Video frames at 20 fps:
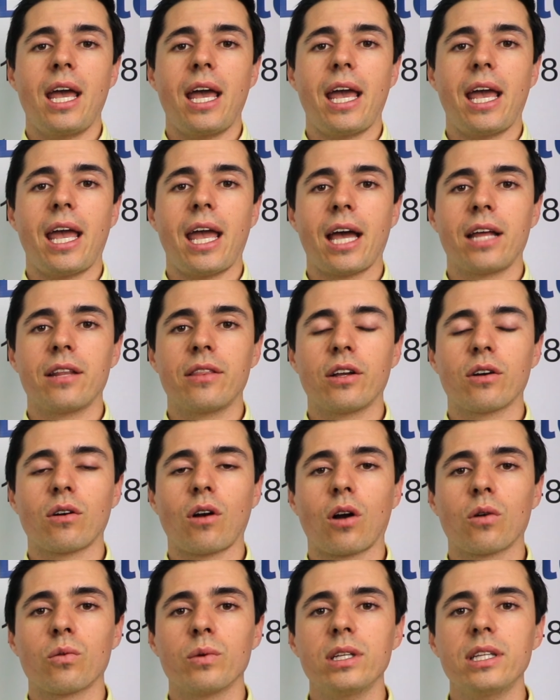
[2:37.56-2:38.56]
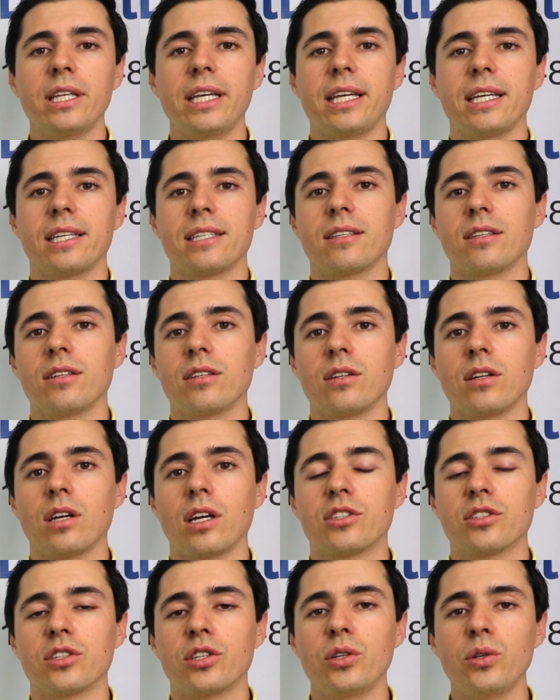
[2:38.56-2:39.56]
And there are really
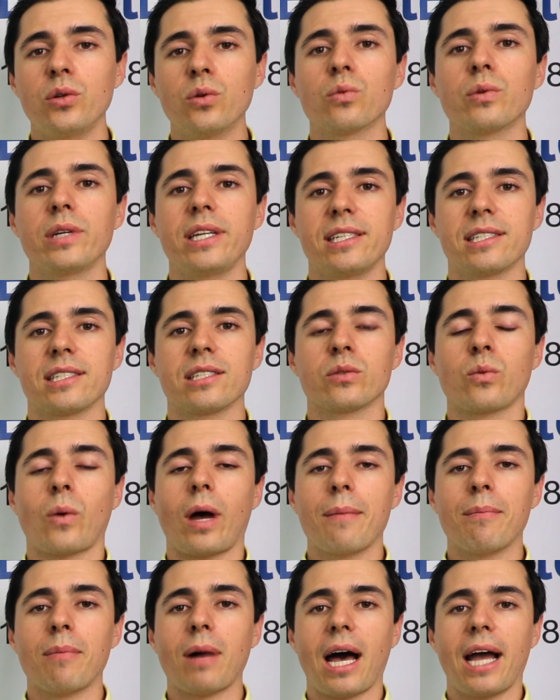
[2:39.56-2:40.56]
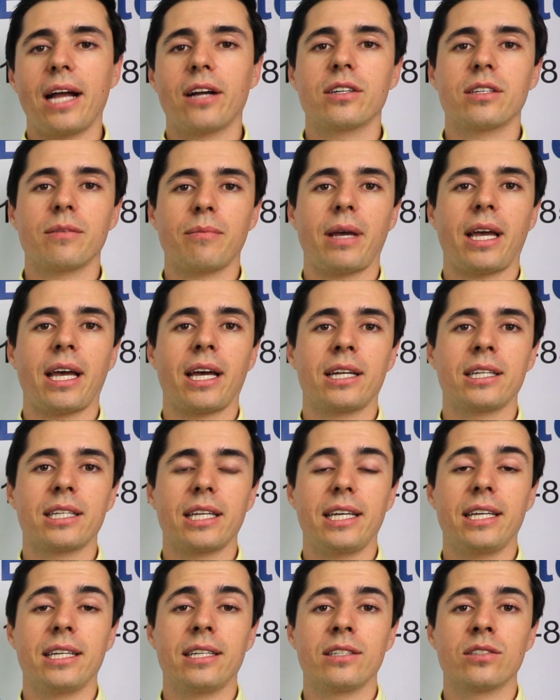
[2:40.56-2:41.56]
2 reasons why buyer demand
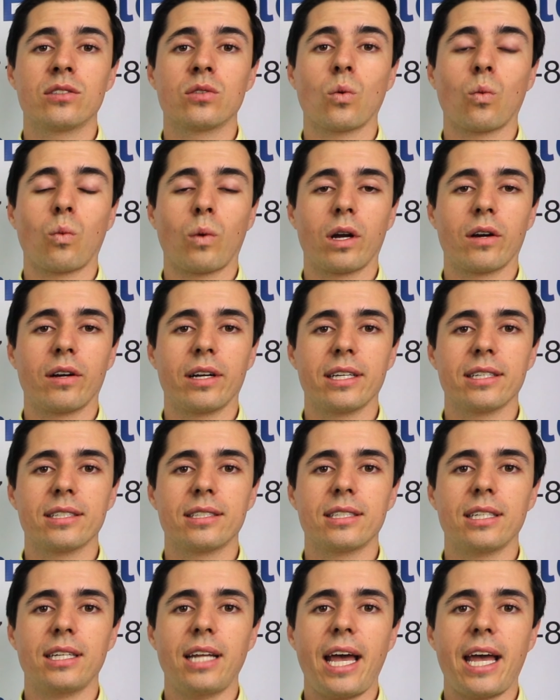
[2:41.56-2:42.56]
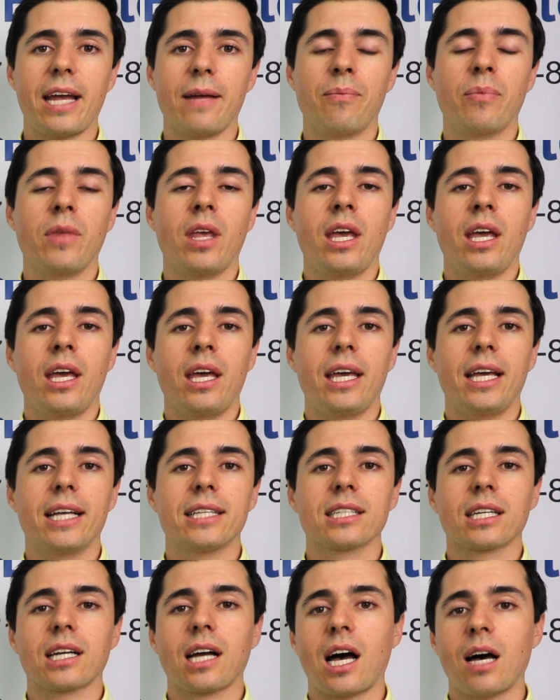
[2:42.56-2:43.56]
is where it is today.
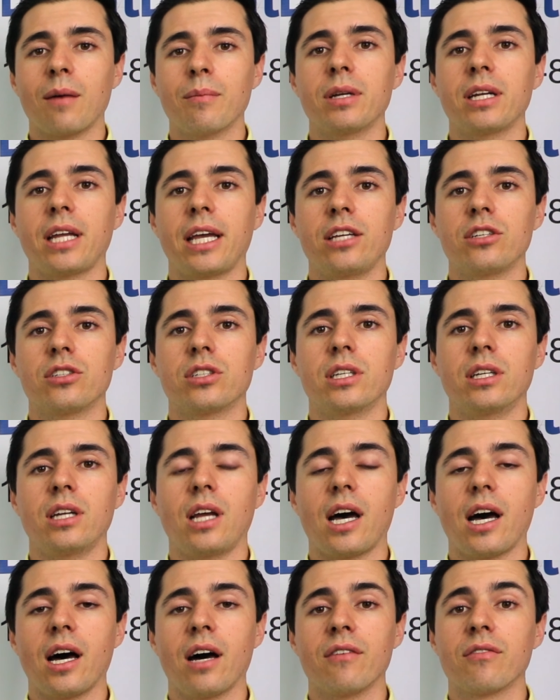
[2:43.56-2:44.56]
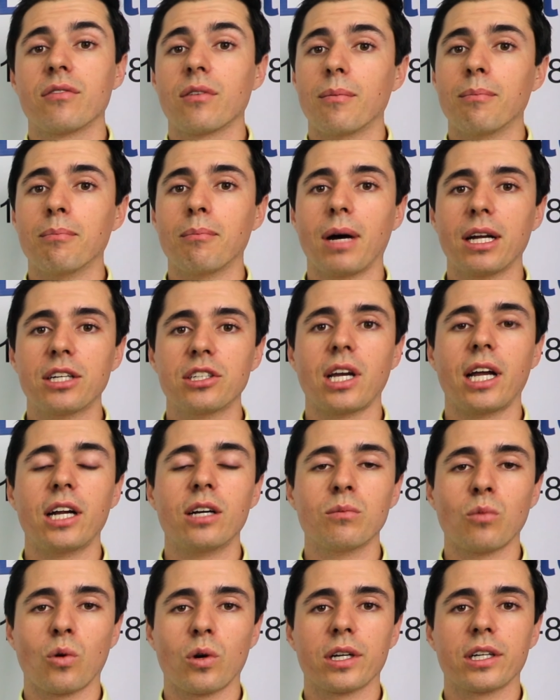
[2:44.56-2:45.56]
It's a combination of much
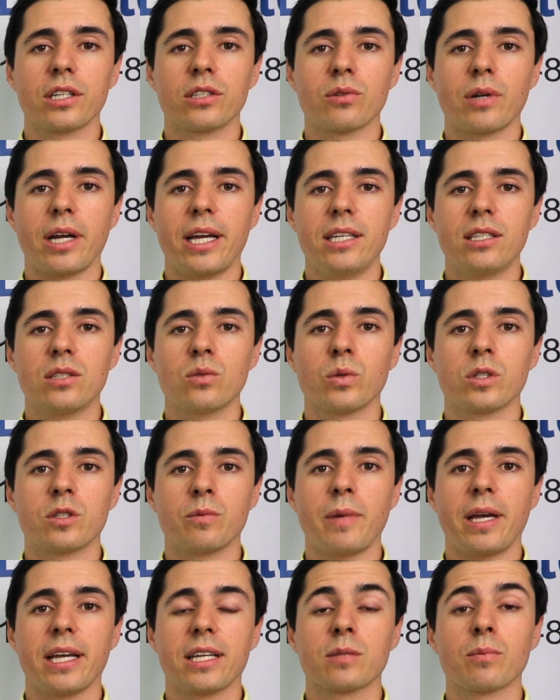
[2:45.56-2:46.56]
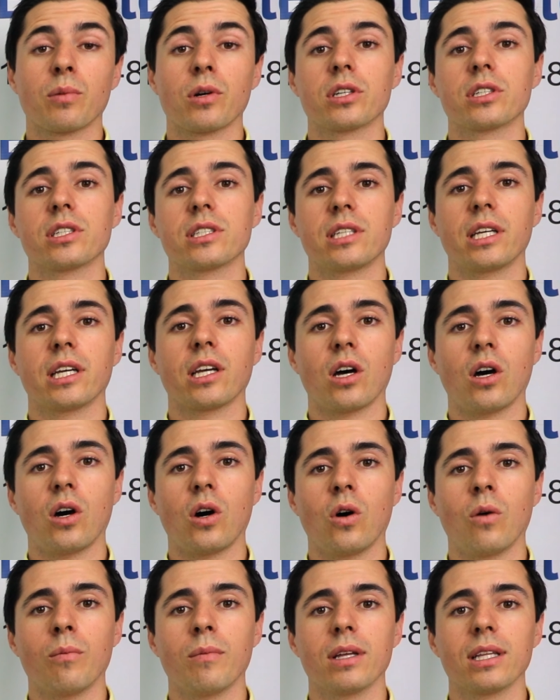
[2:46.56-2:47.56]
higher mortgage rates, which makes purchasing a
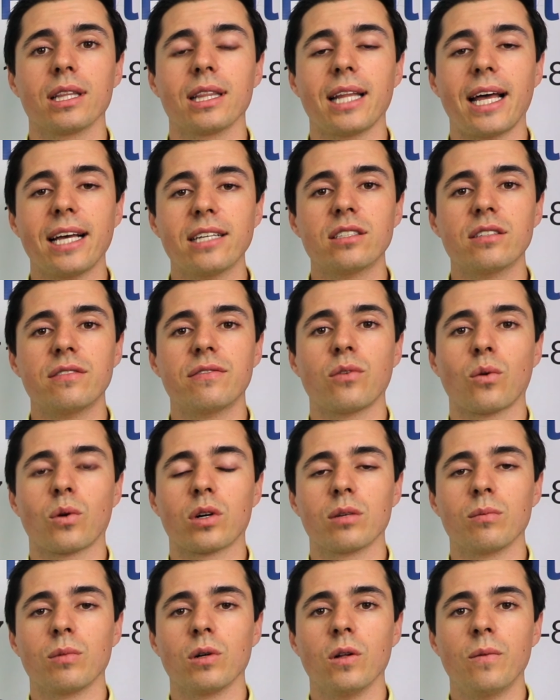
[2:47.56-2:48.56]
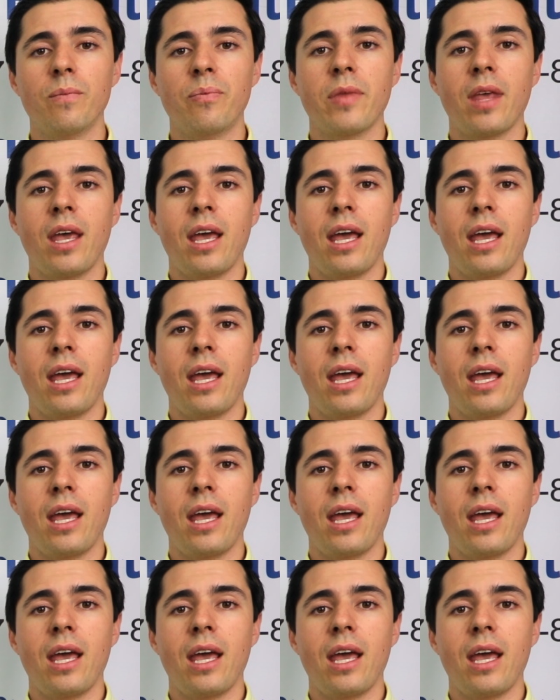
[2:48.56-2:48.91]
home less affordable,